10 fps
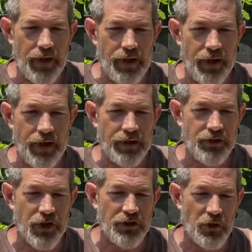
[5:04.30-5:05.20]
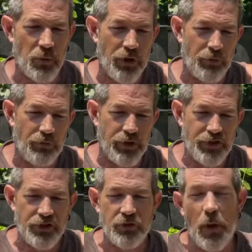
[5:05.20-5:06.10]
it's also one of the
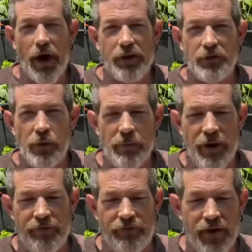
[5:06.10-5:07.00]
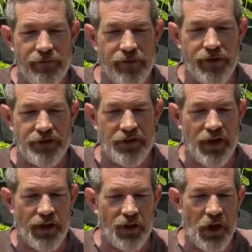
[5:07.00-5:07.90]
reasons why it's one of my favorites.
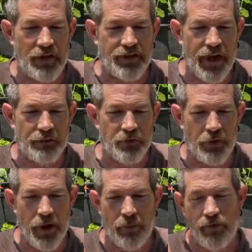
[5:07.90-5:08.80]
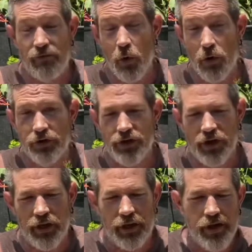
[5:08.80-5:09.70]
A lot of times when I'm out
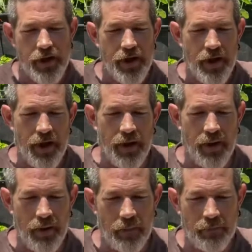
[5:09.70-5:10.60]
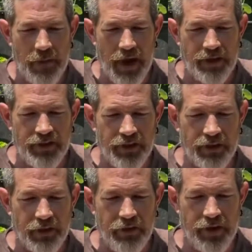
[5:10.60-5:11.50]
foraging, I sit
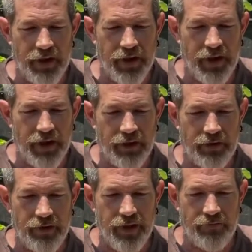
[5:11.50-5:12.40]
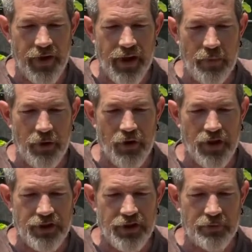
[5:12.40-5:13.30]
there and if I come
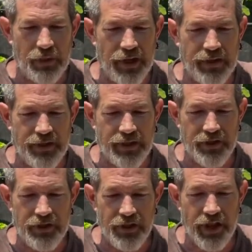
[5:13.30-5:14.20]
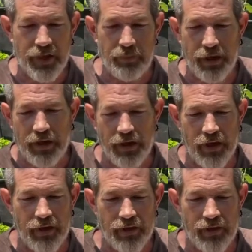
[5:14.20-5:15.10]
across this plant, I just like picking
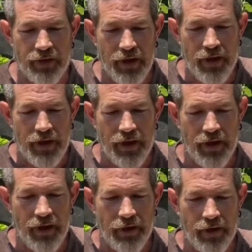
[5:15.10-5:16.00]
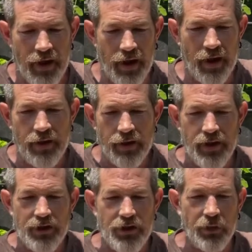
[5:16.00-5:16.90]
it and
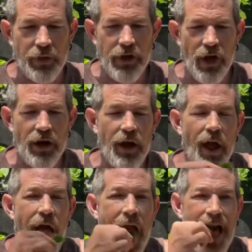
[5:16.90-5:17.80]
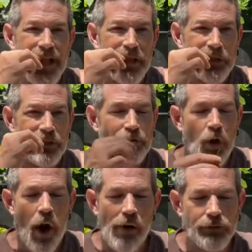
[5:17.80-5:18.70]
chewing on a
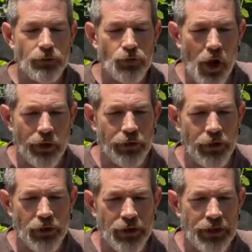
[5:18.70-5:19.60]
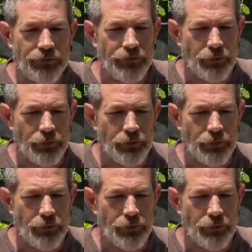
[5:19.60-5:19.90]
little leaf.